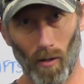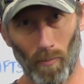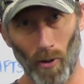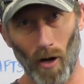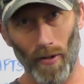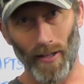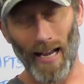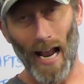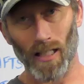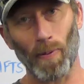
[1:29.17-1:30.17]
put on the
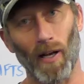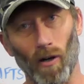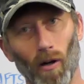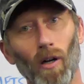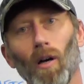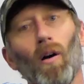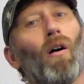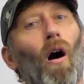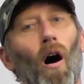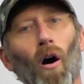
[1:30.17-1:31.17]
gas pedal
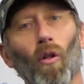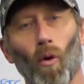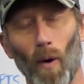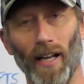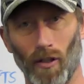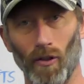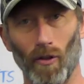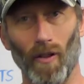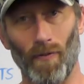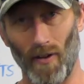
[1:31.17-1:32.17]
all the way to
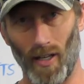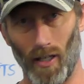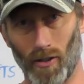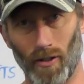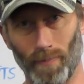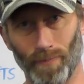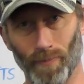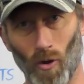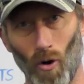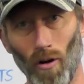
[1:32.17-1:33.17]
the finish.
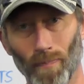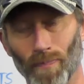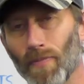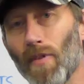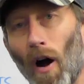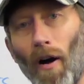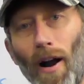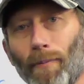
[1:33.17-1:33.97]
Cool? All right,